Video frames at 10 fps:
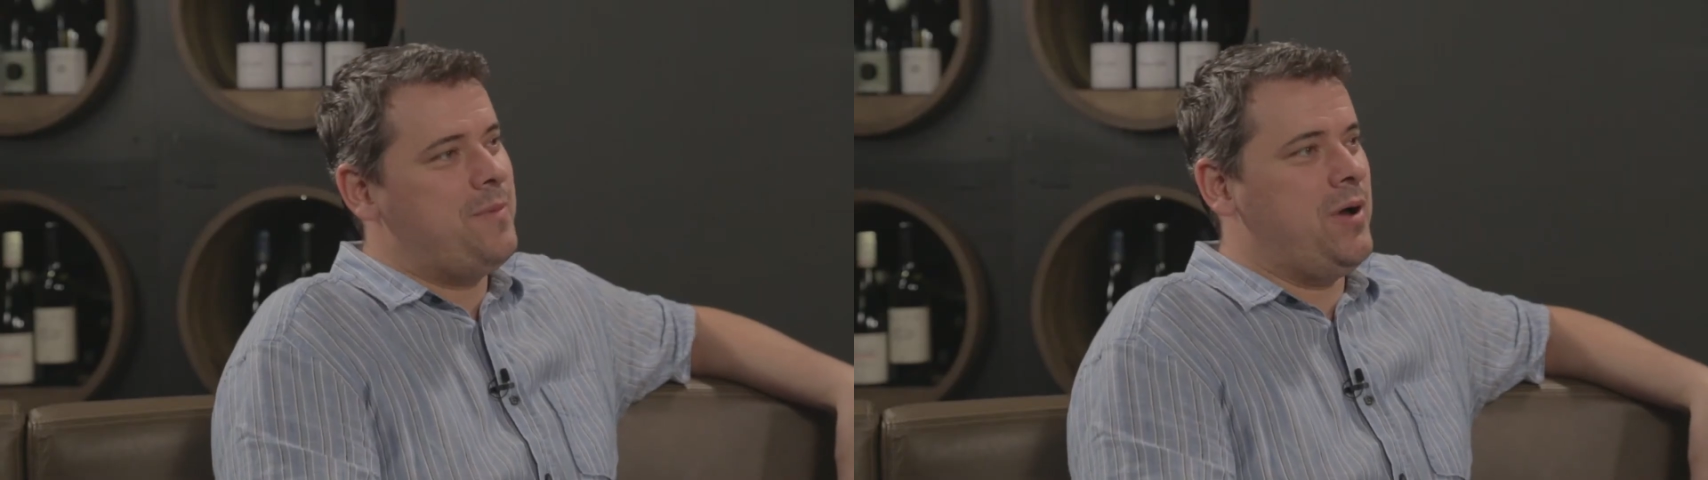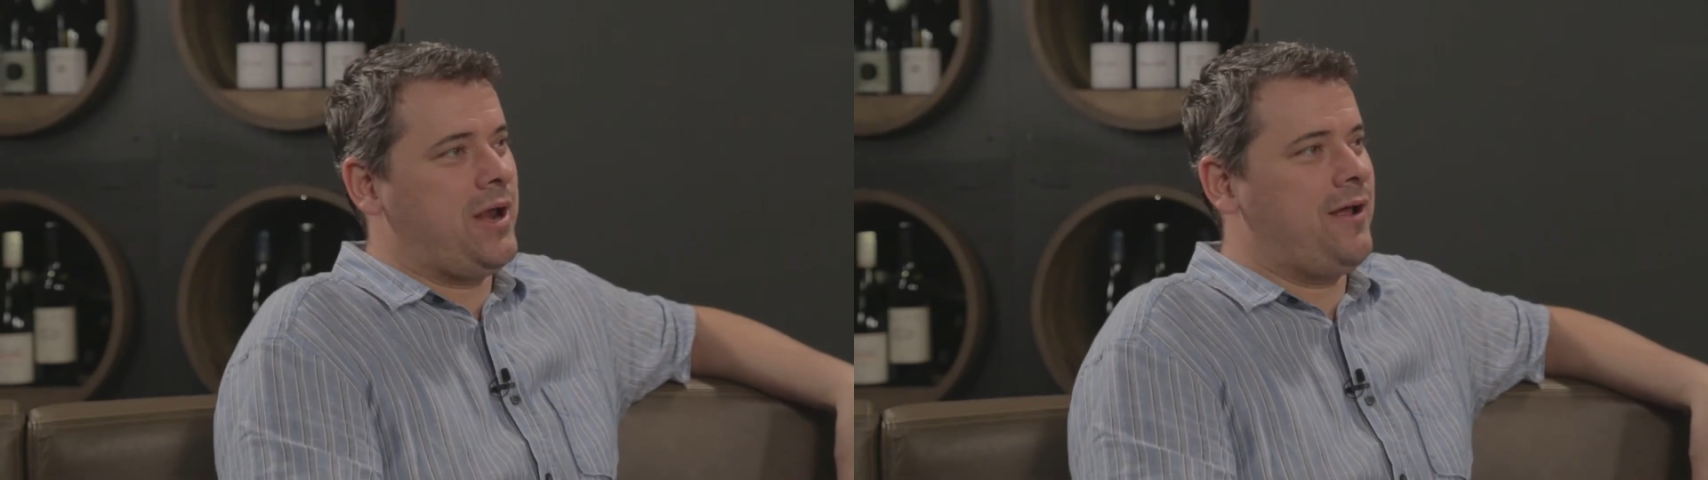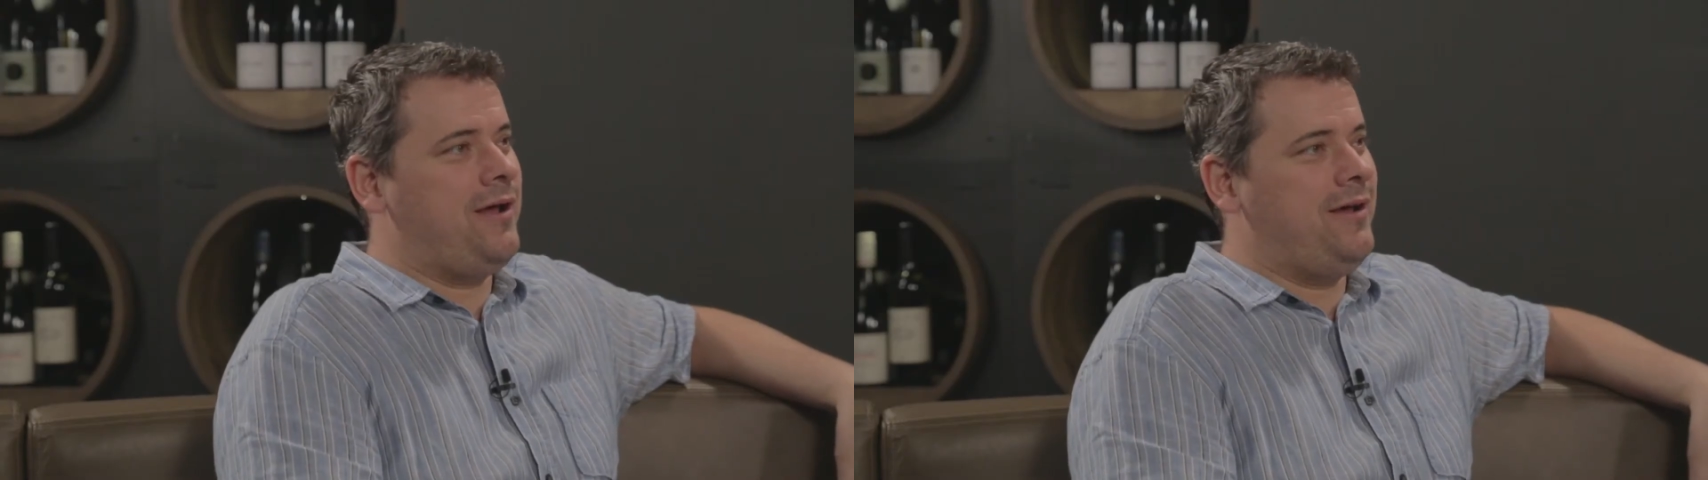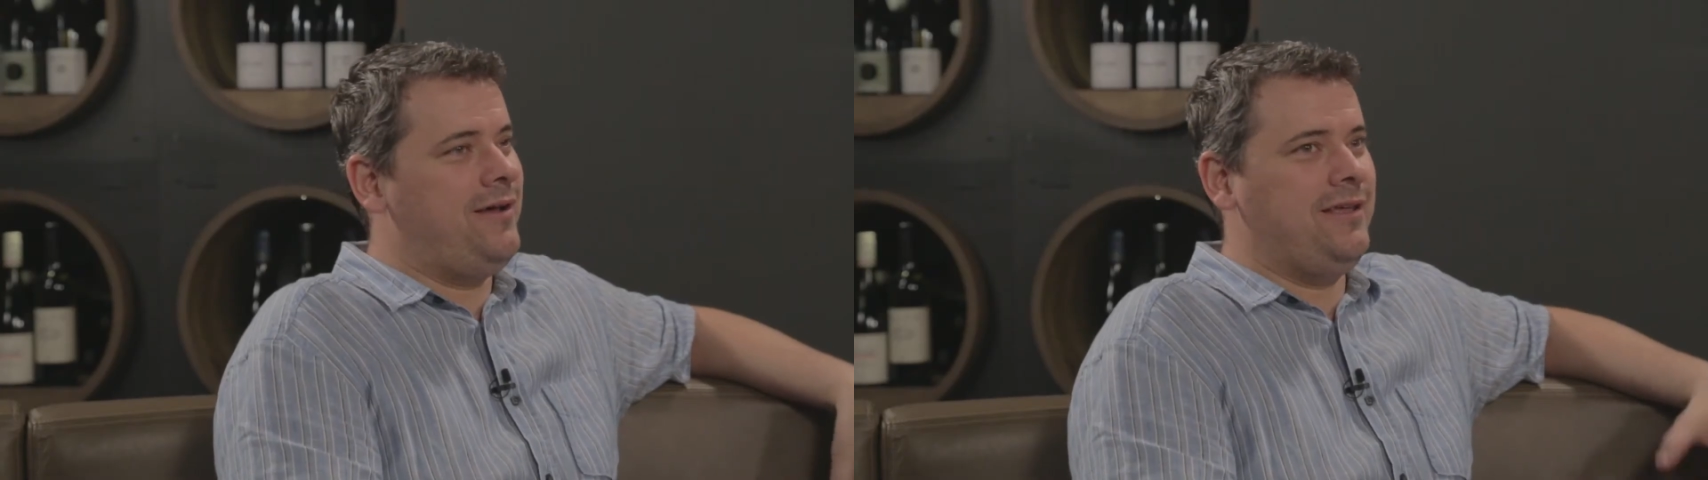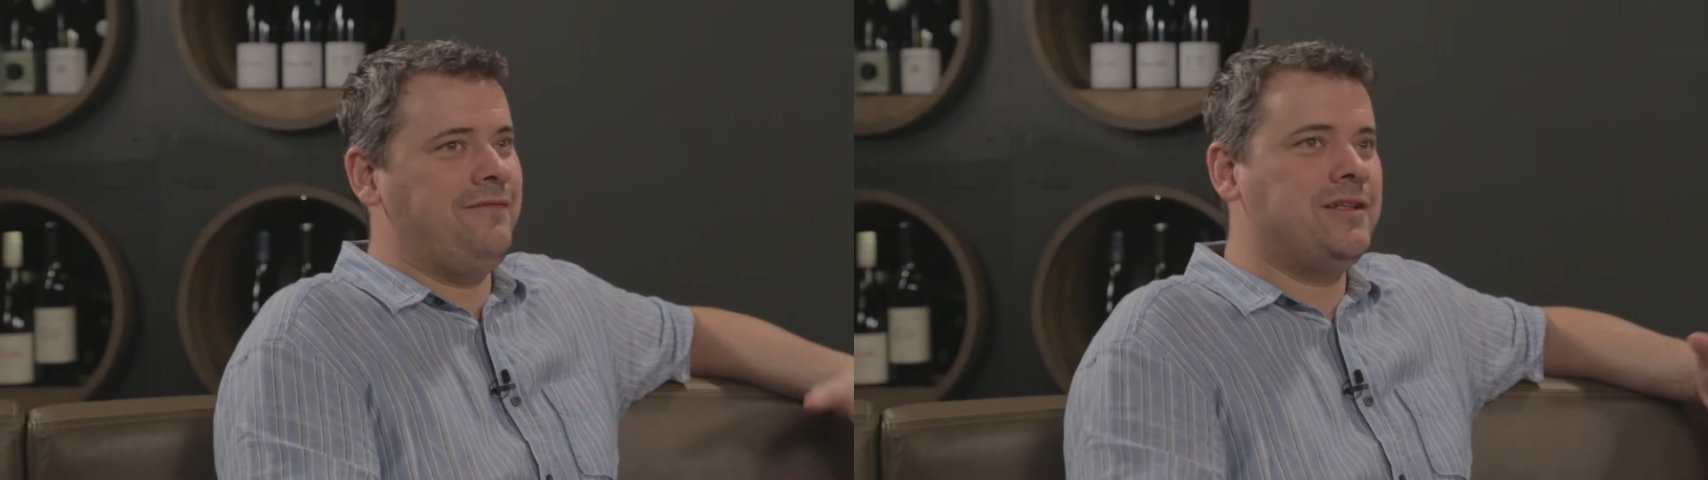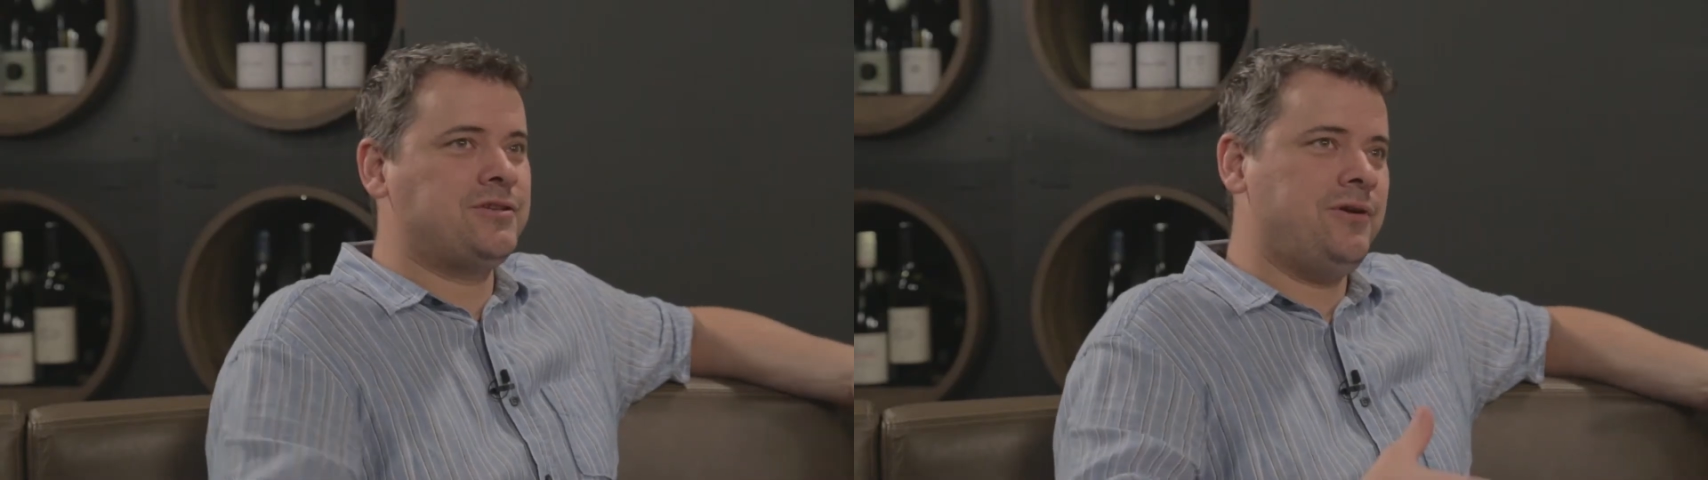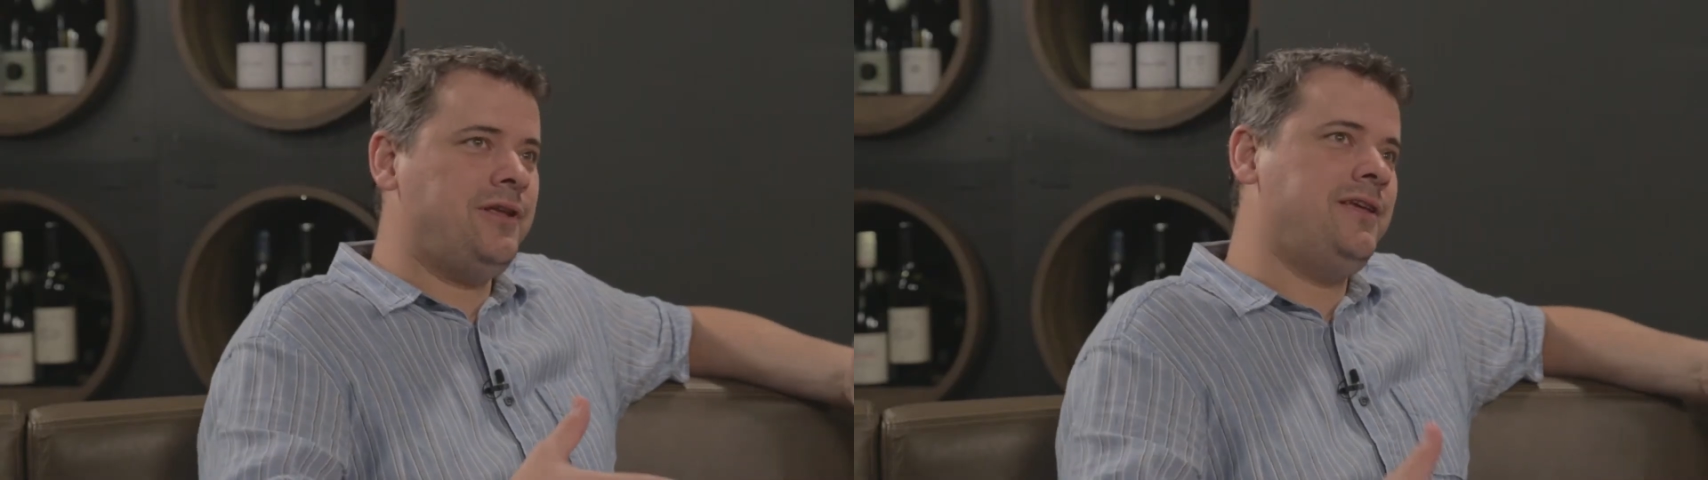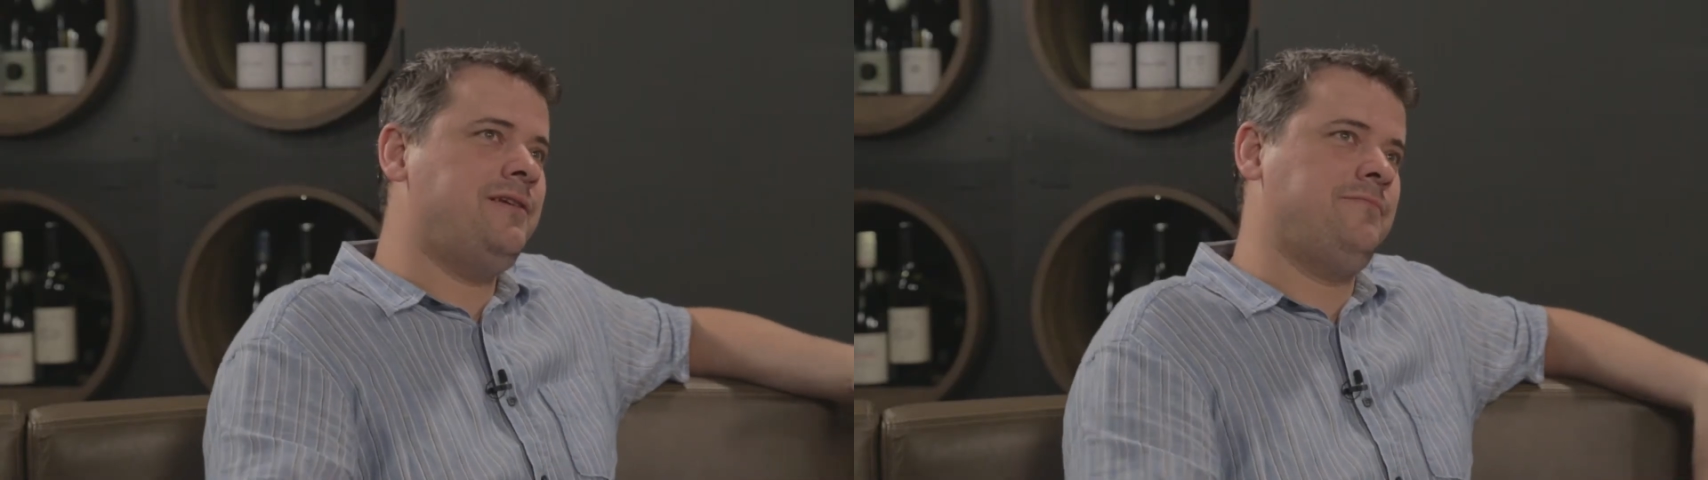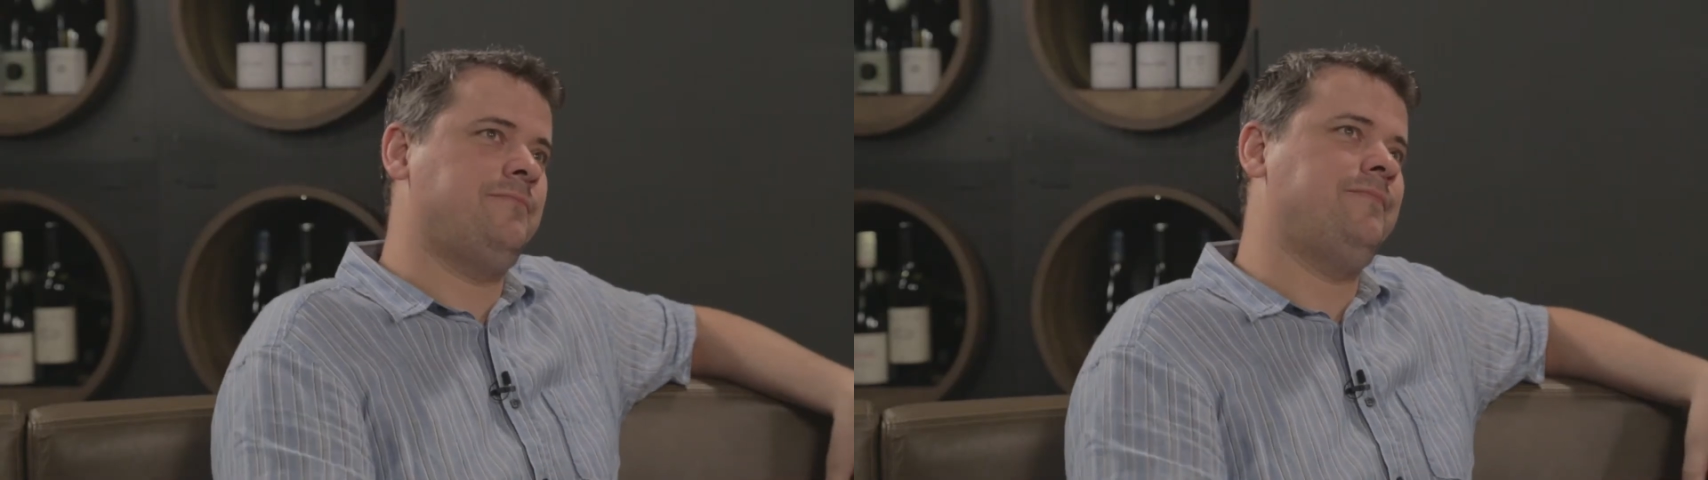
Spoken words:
But eventually,